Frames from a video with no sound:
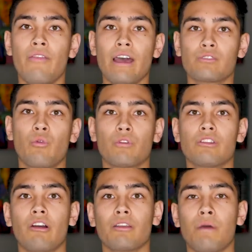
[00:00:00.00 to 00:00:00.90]
That's what we're
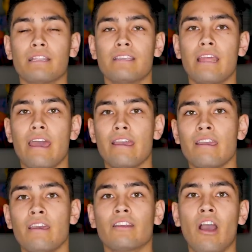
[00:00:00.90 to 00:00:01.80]
talking about
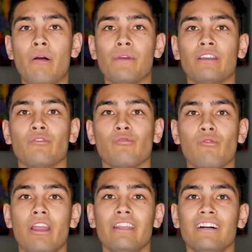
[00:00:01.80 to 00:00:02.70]
today, coming
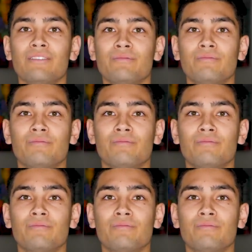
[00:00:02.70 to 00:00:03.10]
right up.